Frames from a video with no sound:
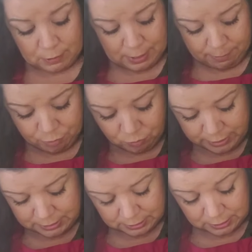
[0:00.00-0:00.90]
to that
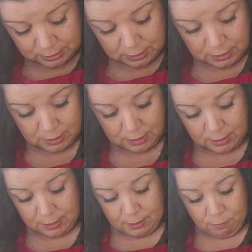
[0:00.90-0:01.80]
point,
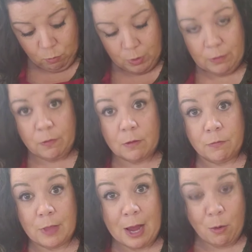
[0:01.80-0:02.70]
once the
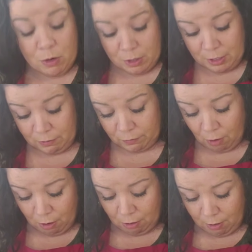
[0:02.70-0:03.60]
flour is
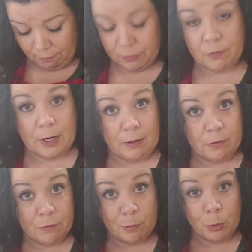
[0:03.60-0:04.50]
all off the
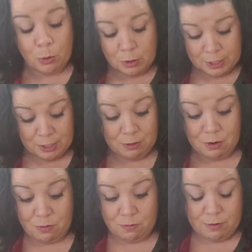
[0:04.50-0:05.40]
sides of the bowl, then you
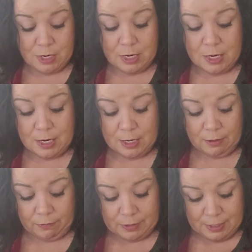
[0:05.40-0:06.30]
know
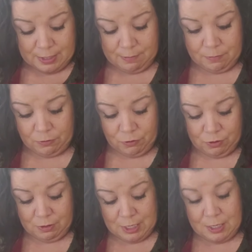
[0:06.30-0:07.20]
it's time
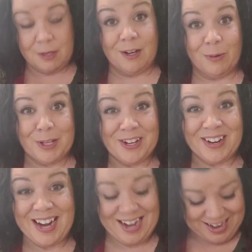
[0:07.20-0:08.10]
to get in there with your
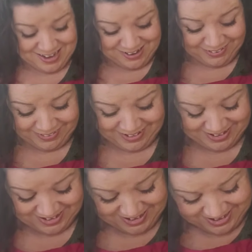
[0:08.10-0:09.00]
hands
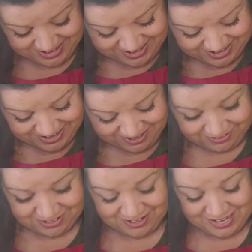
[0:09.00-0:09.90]

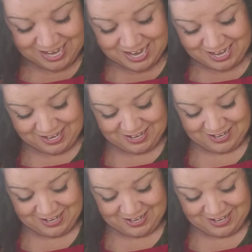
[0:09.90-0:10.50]
and start kneading.